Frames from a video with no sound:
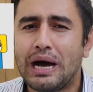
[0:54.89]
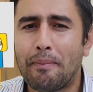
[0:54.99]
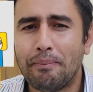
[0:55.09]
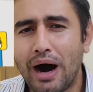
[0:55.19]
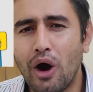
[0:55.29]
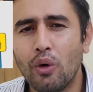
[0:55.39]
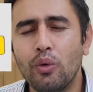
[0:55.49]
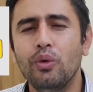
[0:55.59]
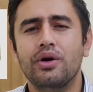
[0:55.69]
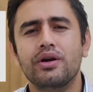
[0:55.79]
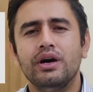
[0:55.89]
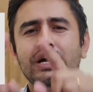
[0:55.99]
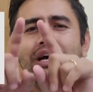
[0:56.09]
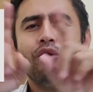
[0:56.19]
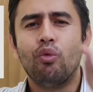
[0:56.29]
about
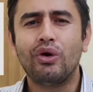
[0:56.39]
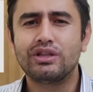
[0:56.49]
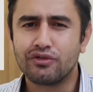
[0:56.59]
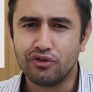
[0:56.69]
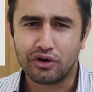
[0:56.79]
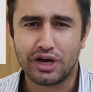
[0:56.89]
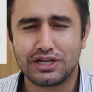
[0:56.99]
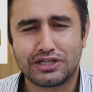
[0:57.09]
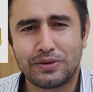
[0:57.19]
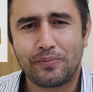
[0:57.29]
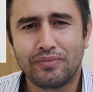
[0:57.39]
weather forecast.